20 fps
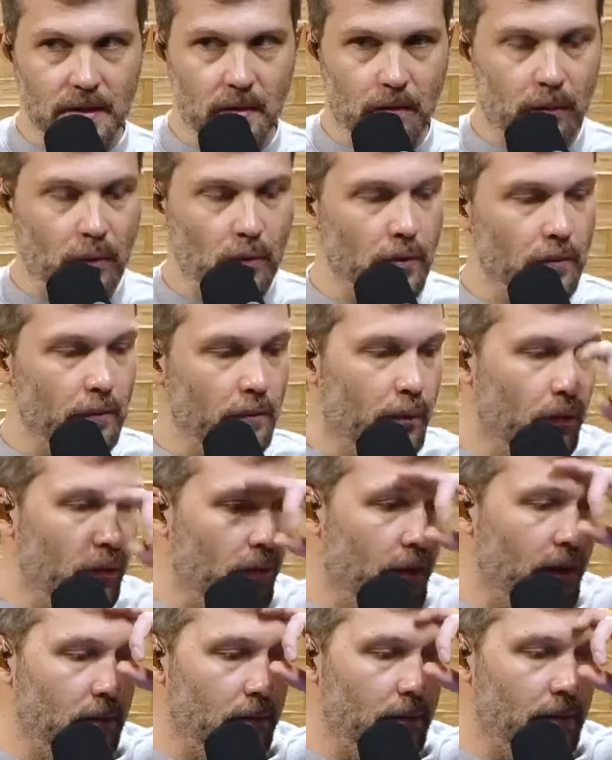an important
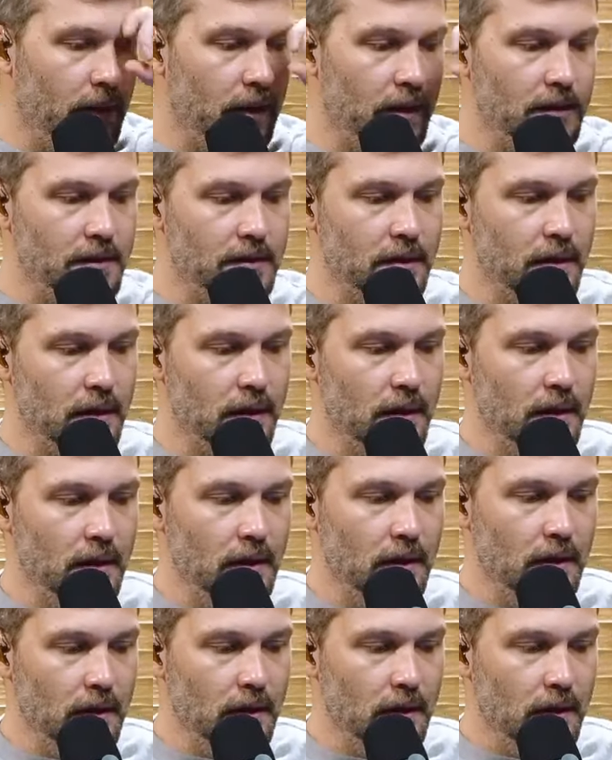point because
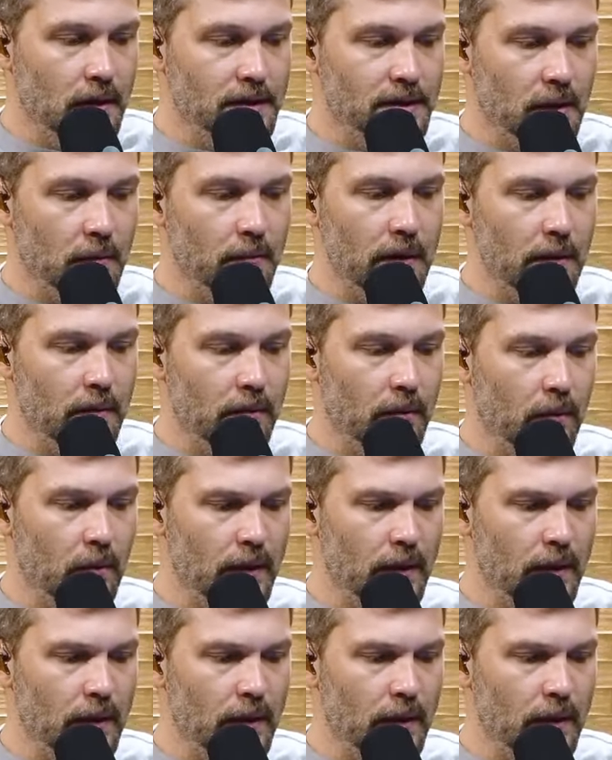some people,